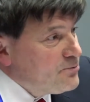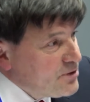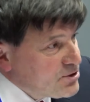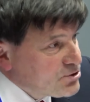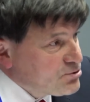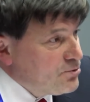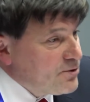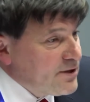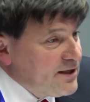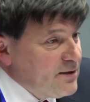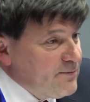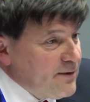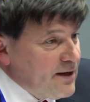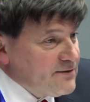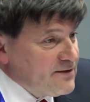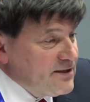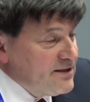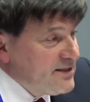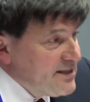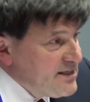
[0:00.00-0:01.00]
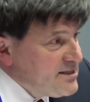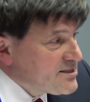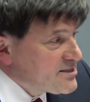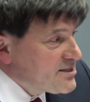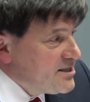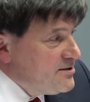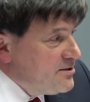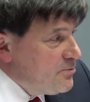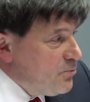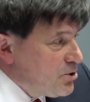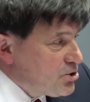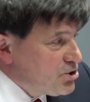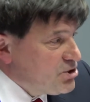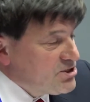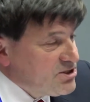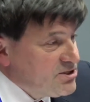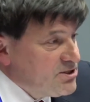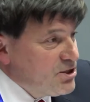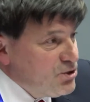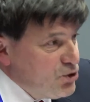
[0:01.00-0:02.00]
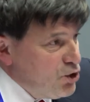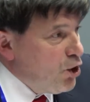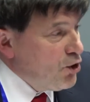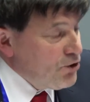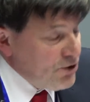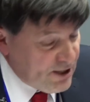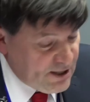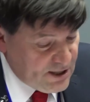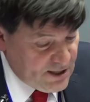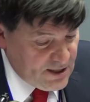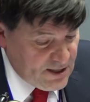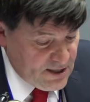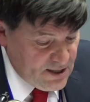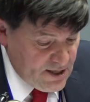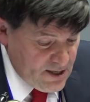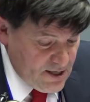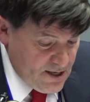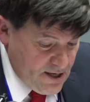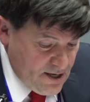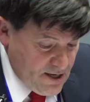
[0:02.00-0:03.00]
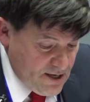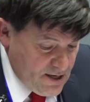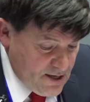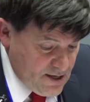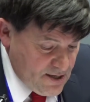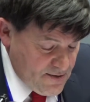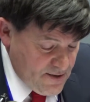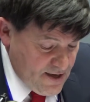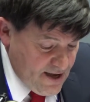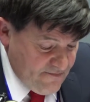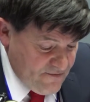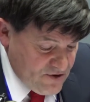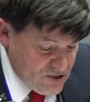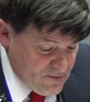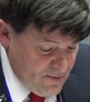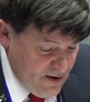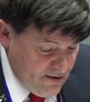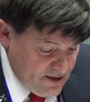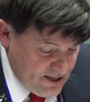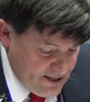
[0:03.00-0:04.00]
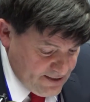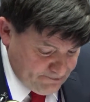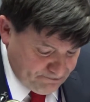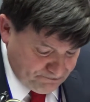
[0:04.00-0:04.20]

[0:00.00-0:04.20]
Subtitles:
We're talking about the elites in Washington and not the average American.